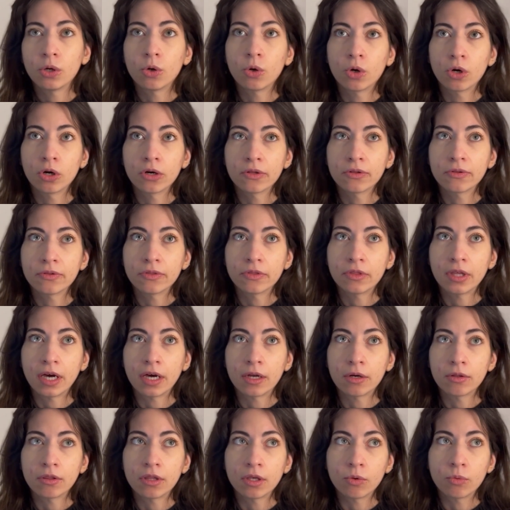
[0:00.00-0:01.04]
or
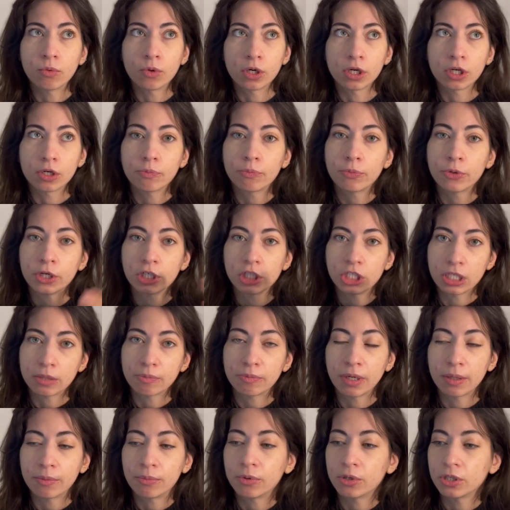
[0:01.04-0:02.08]
that they work project
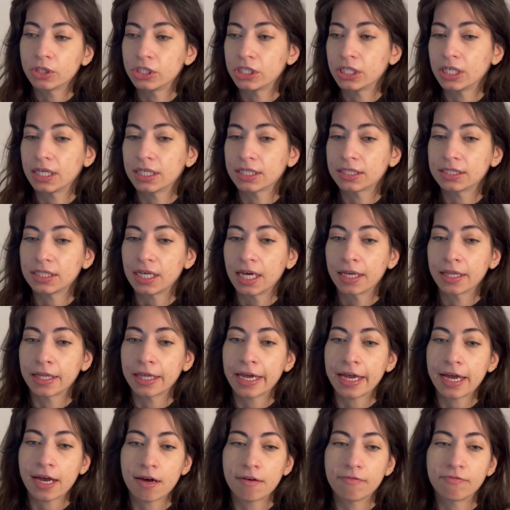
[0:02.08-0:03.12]
by project and they
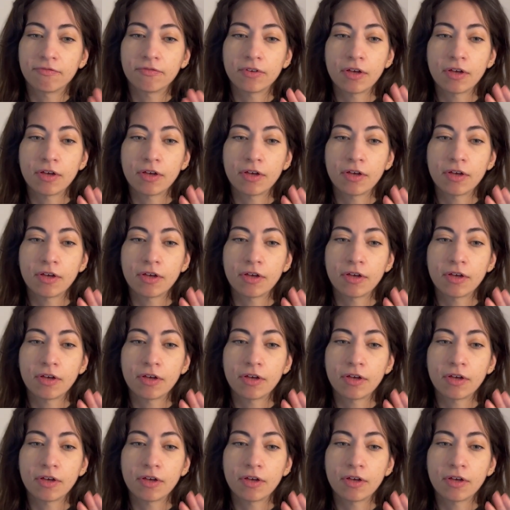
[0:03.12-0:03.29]
have